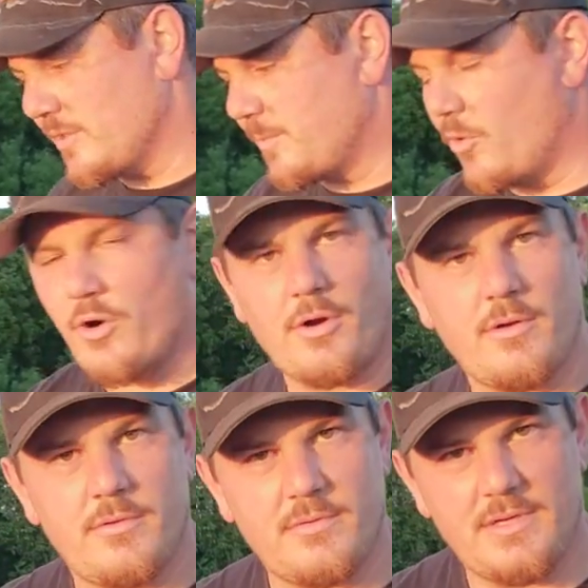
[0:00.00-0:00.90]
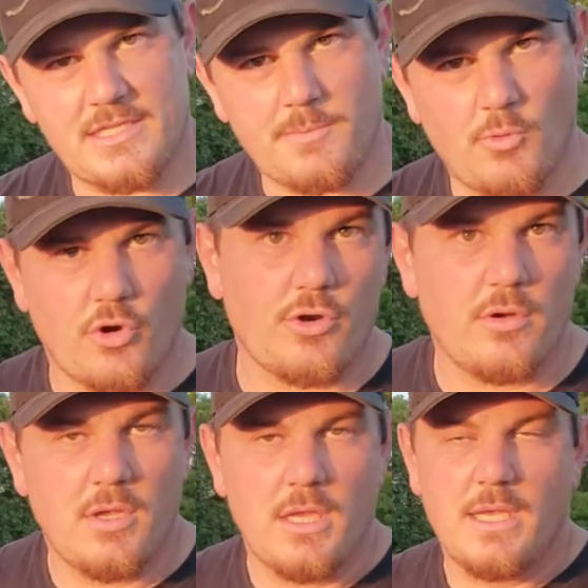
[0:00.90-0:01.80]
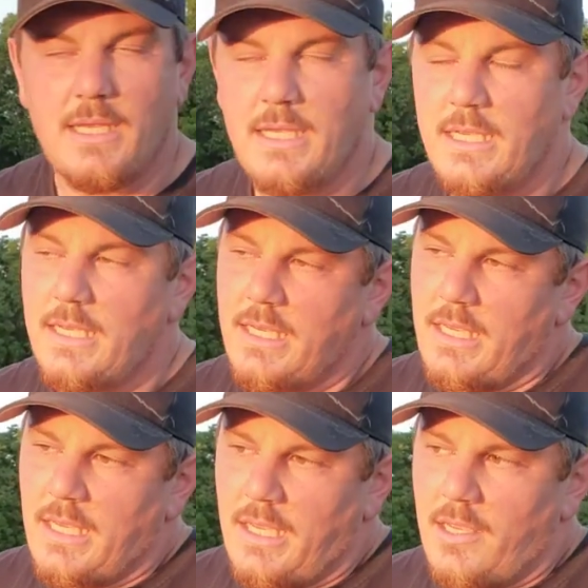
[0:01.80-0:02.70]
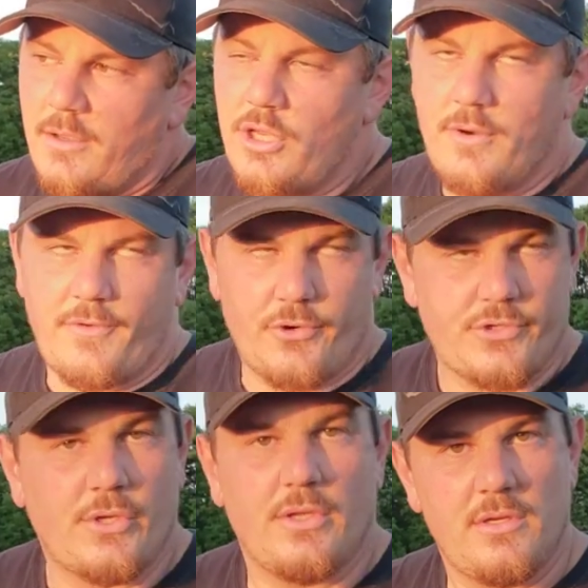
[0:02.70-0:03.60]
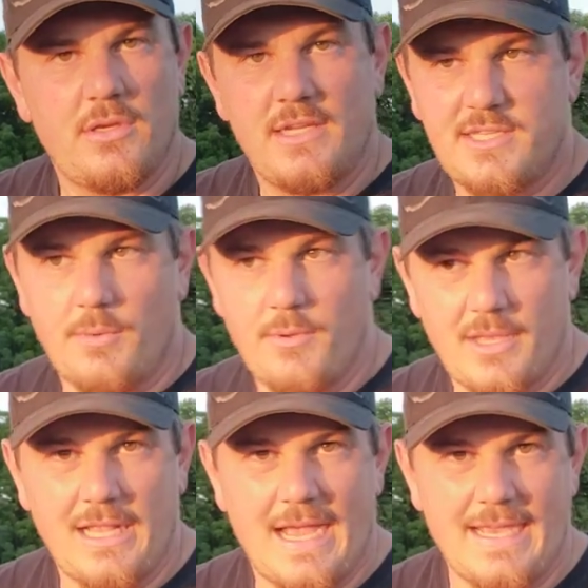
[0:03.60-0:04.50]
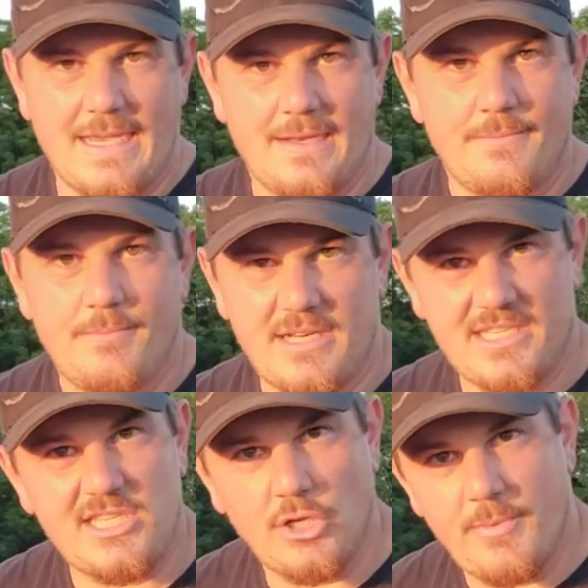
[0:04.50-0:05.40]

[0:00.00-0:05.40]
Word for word: it's more, it's more universal. And so we really like it, but it still